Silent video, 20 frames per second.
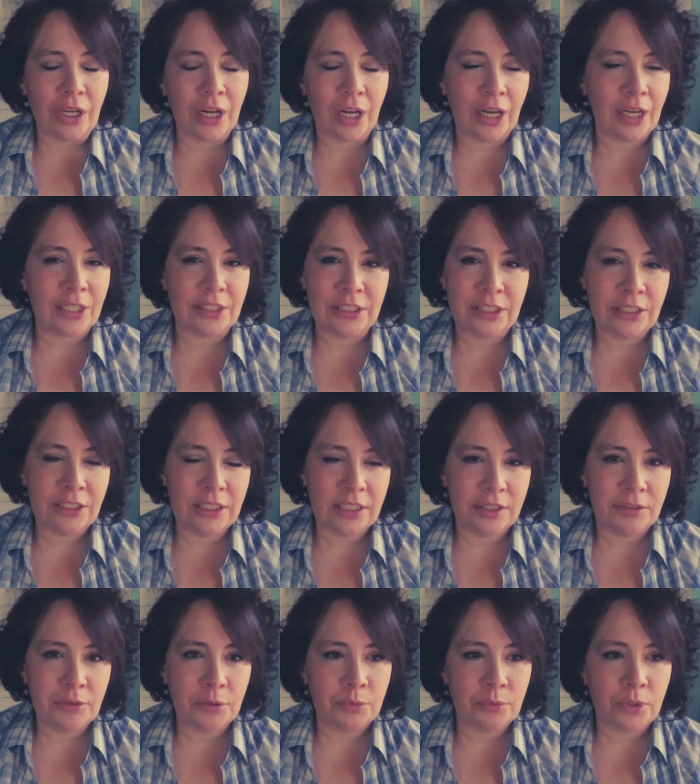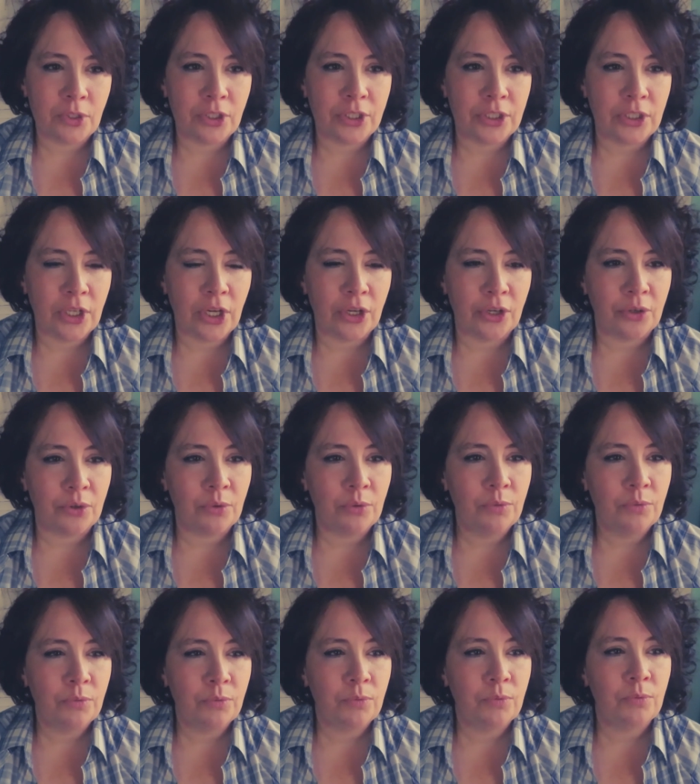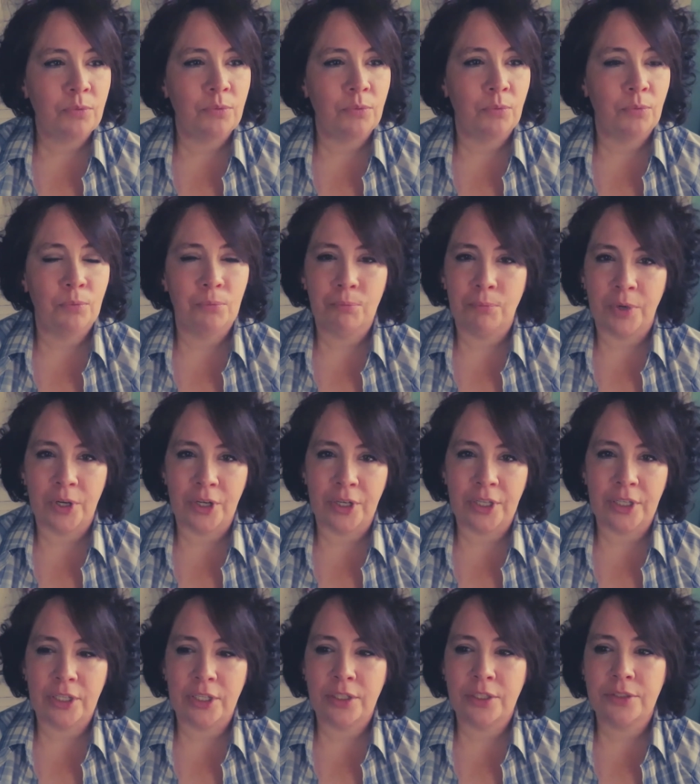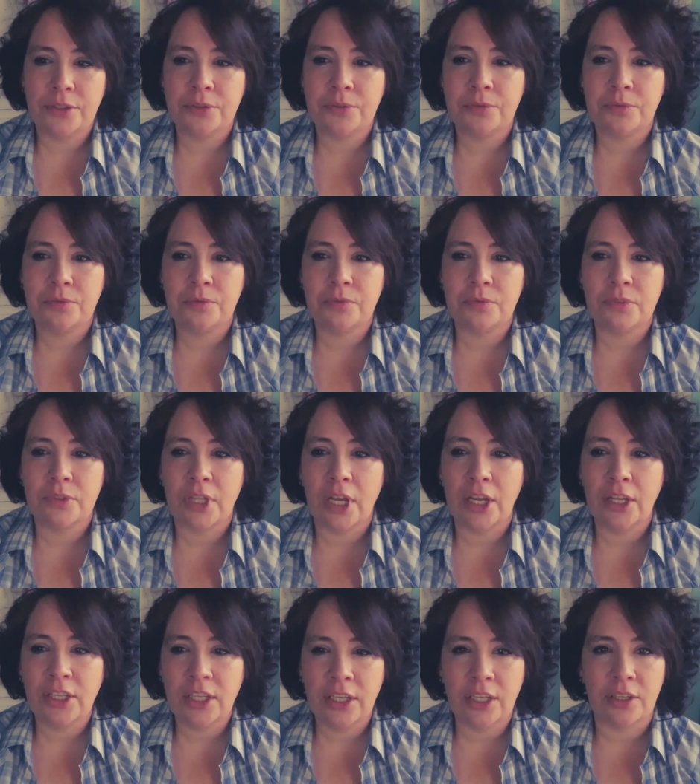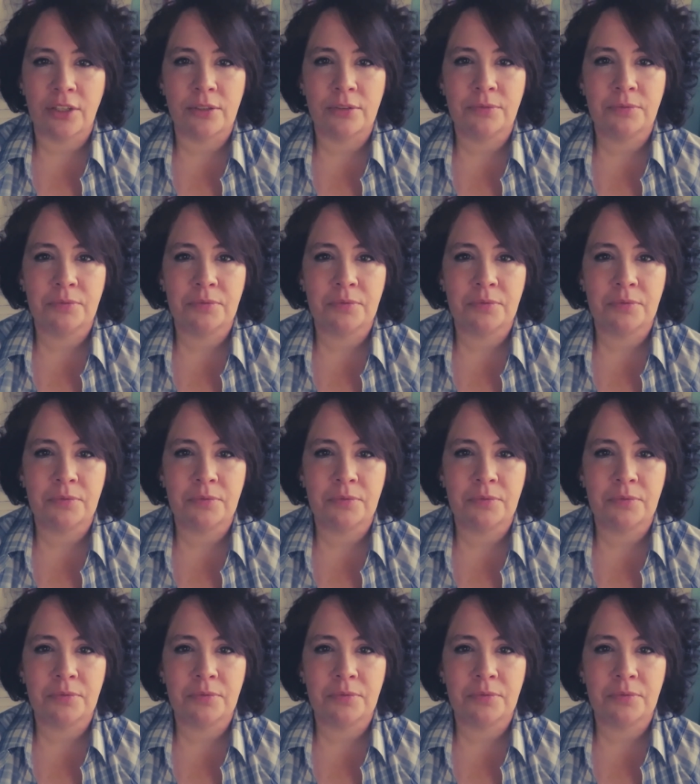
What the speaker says: I didn't even really know, but I did.